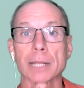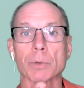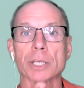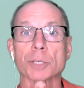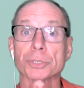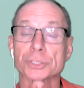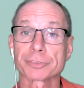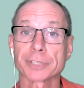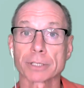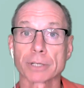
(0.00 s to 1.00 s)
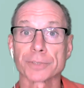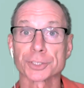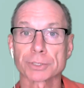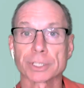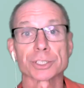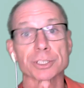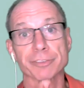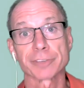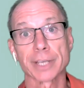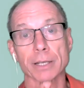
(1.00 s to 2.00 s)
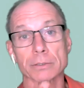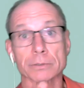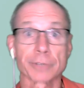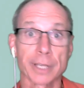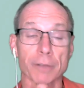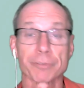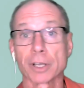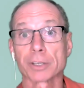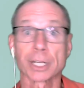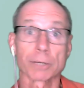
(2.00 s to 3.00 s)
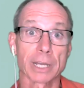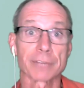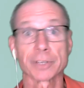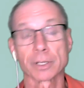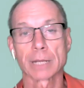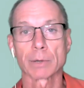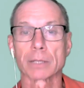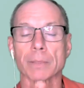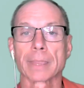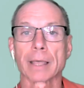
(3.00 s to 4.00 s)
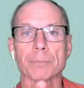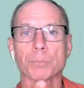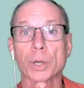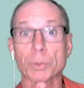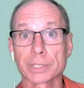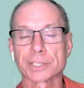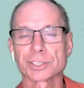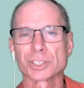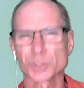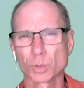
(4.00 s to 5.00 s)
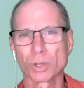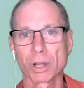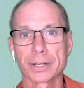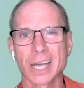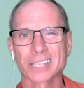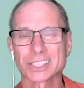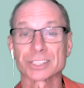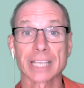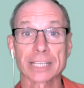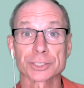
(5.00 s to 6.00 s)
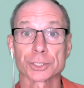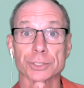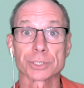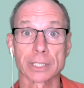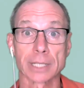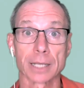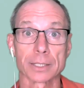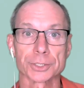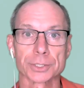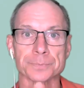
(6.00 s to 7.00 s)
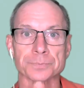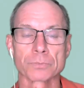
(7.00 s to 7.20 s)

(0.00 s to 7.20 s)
Anyway, you put your finger on the strings and you fail, fail, fail, get it right, fail. Anyway, the point really is the School of Hard Knocks is the execution of knowledge.